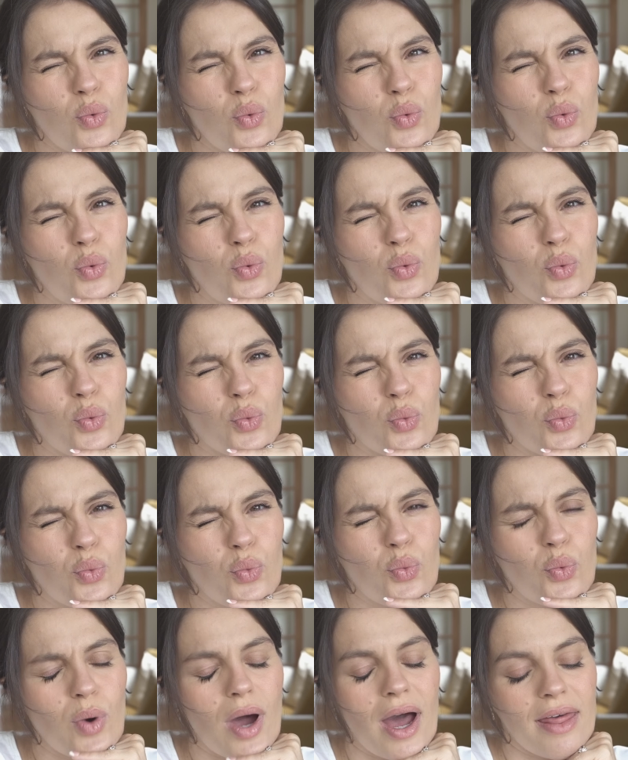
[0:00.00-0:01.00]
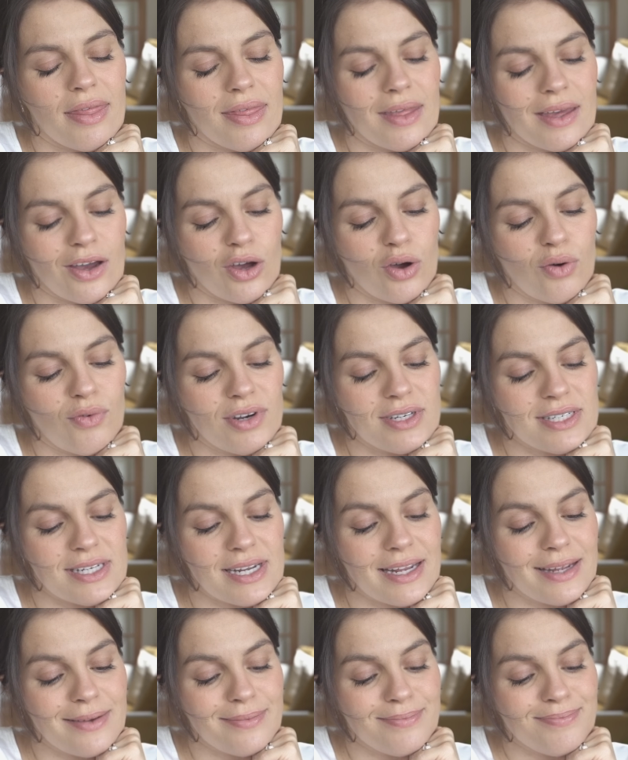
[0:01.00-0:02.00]
ooh, I think I overdid
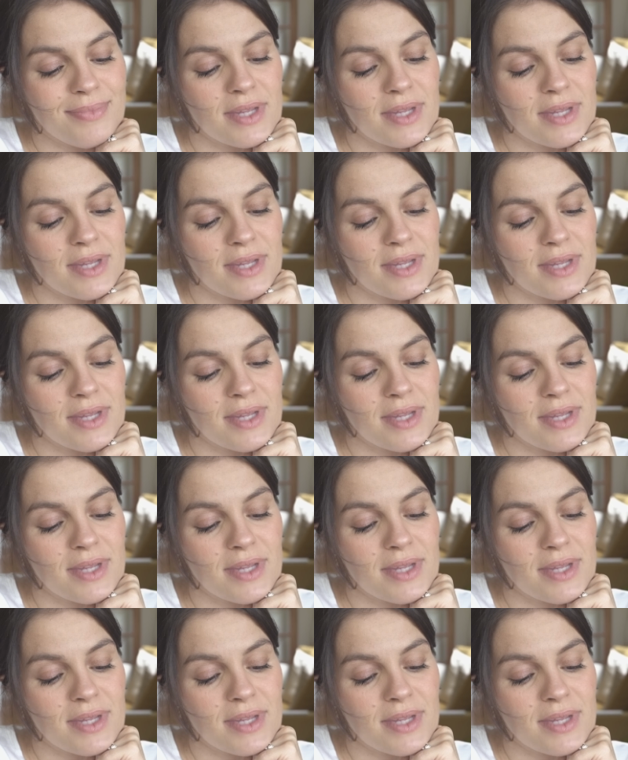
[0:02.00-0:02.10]
it.